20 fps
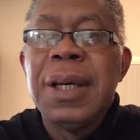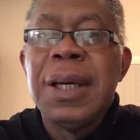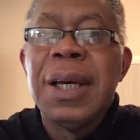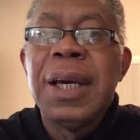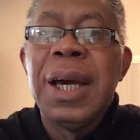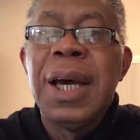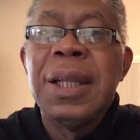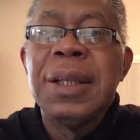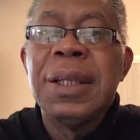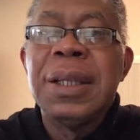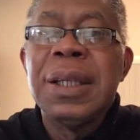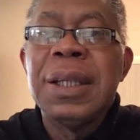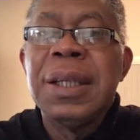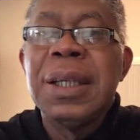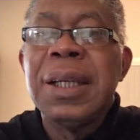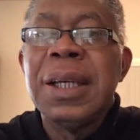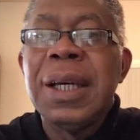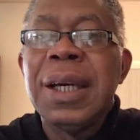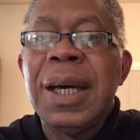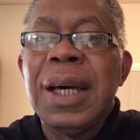And the
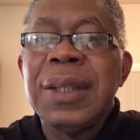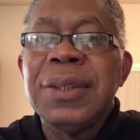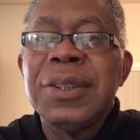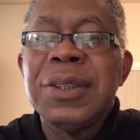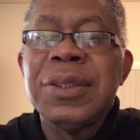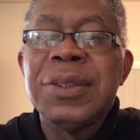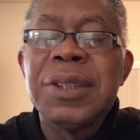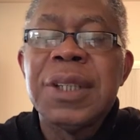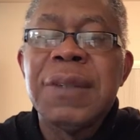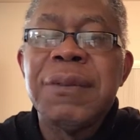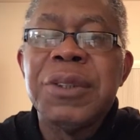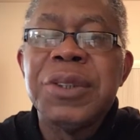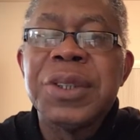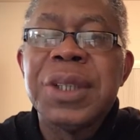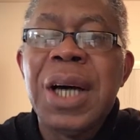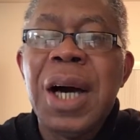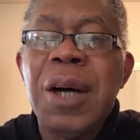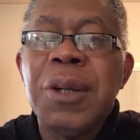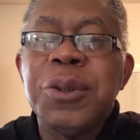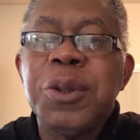essence of his
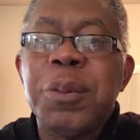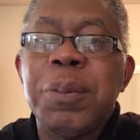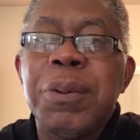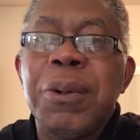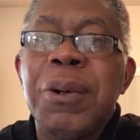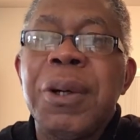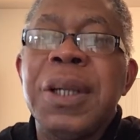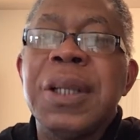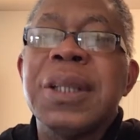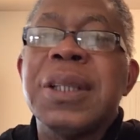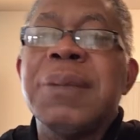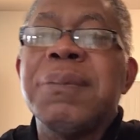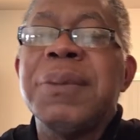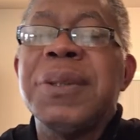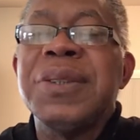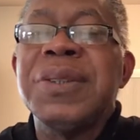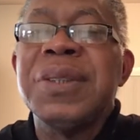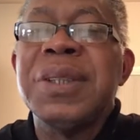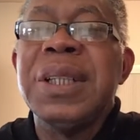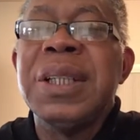counterpoint can be
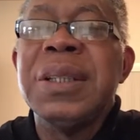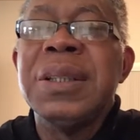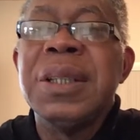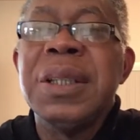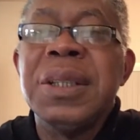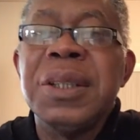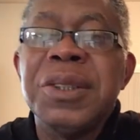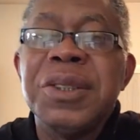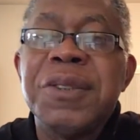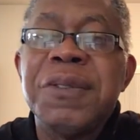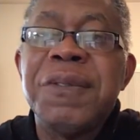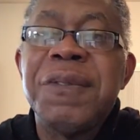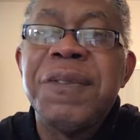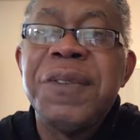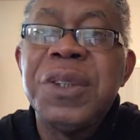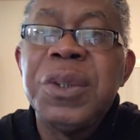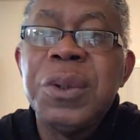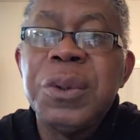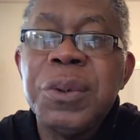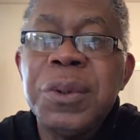seen in his
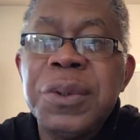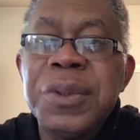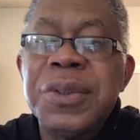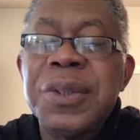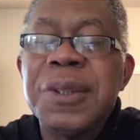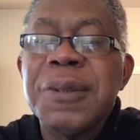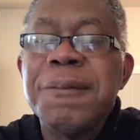fugues.